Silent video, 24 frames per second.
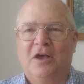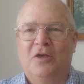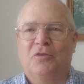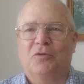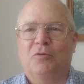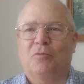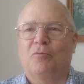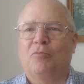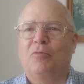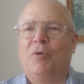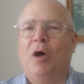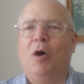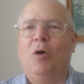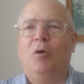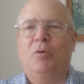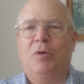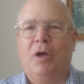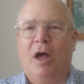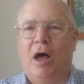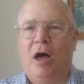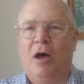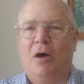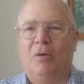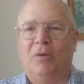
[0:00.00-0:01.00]
the roll
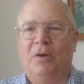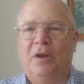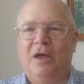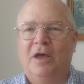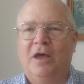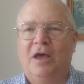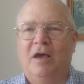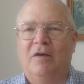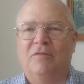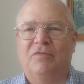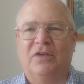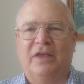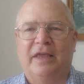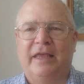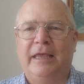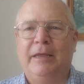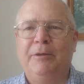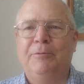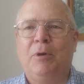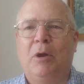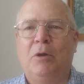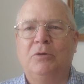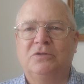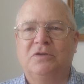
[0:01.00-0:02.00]
call of the
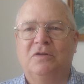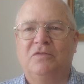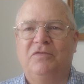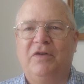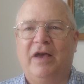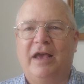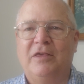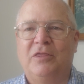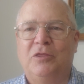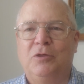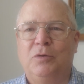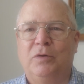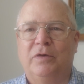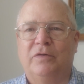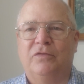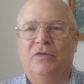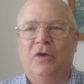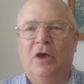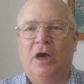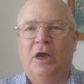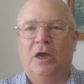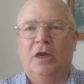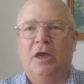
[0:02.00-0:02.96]
heroes of faith who have